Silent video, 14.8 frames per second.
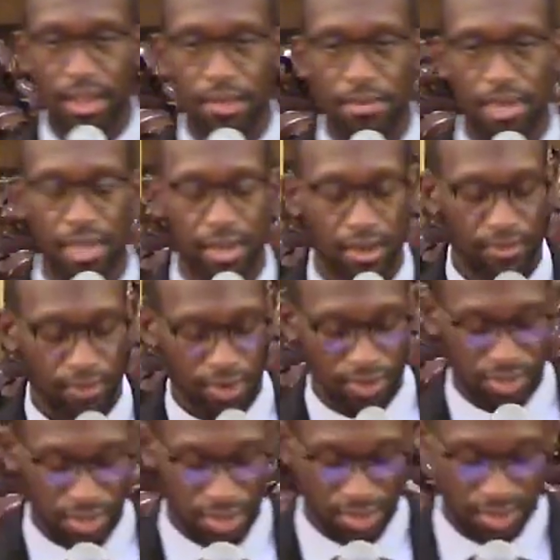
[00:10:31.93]
beginning in
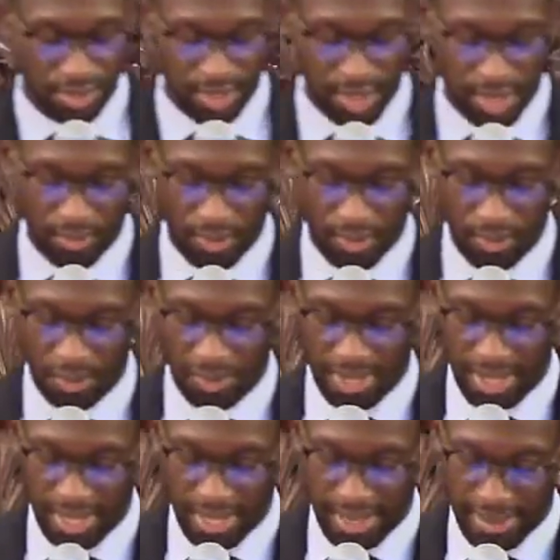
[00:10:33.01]
verse 13, we will
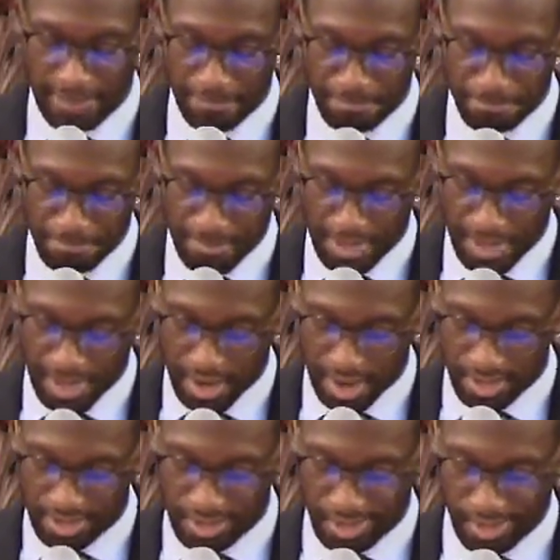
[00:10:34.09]
begin in
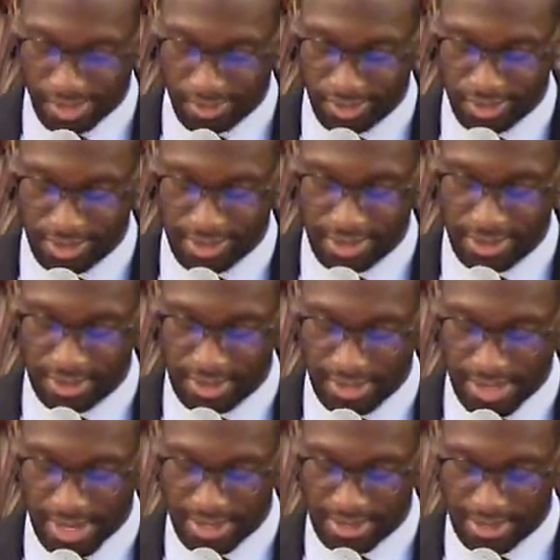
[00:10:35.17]
our study on
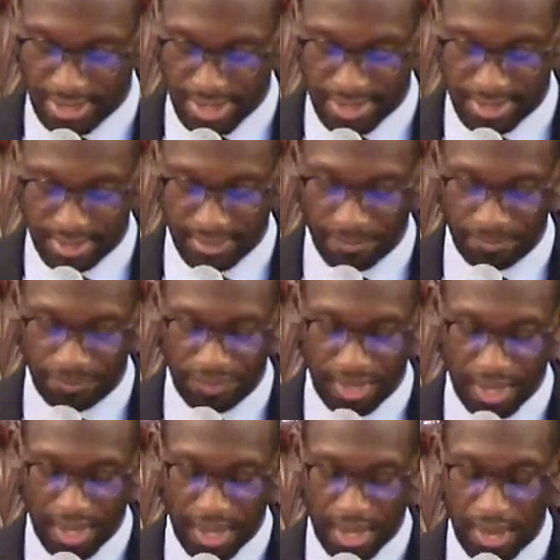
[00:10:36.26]
today's lesson.
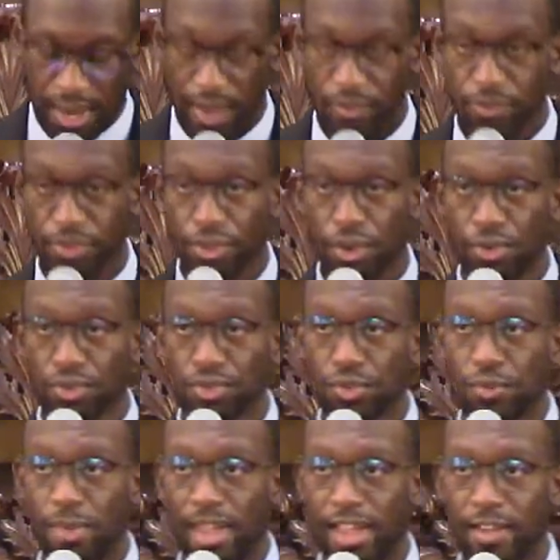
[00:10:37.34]
Now, for those
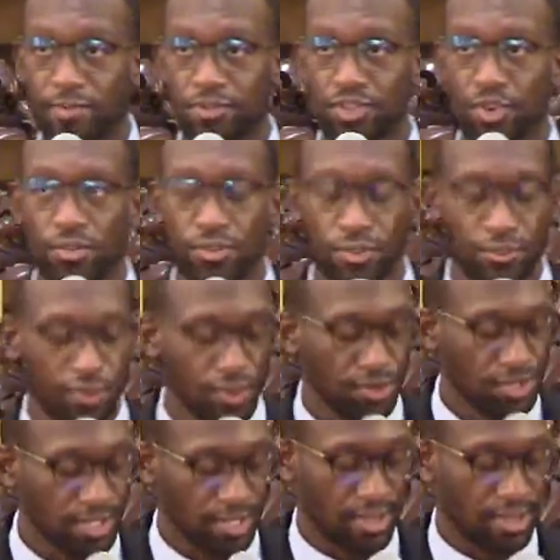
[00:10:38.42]
who may have joined for the
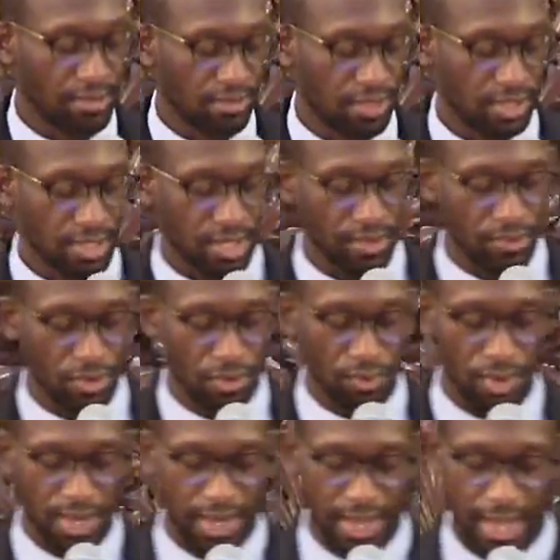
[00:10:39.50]
first time, just to give you a
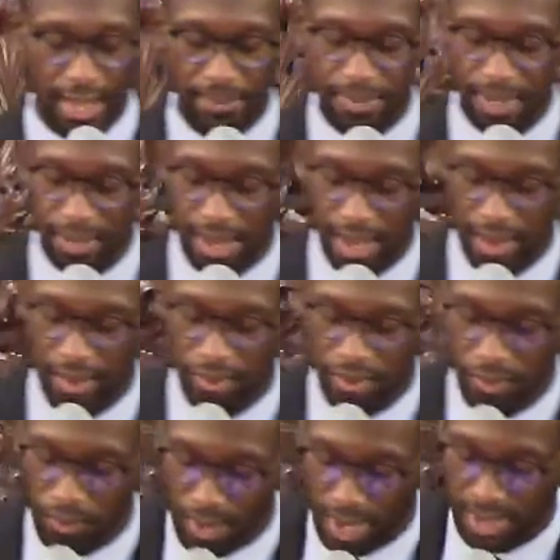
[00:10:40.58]
recap that
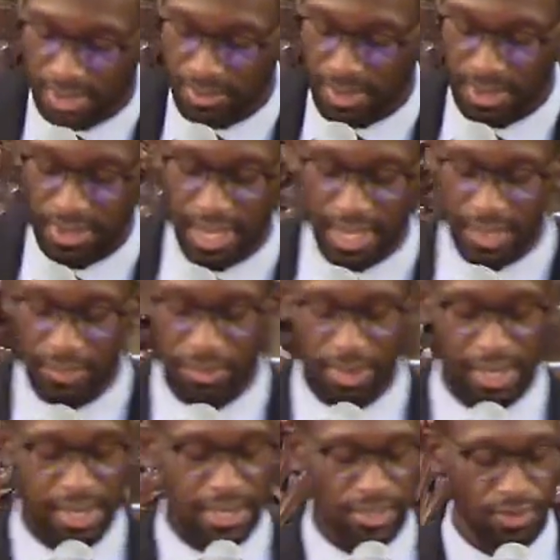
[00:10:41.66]
what has been taking
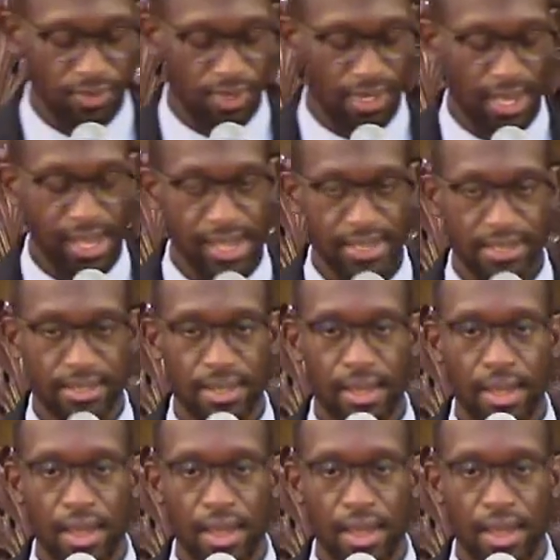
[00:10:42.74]
place over the last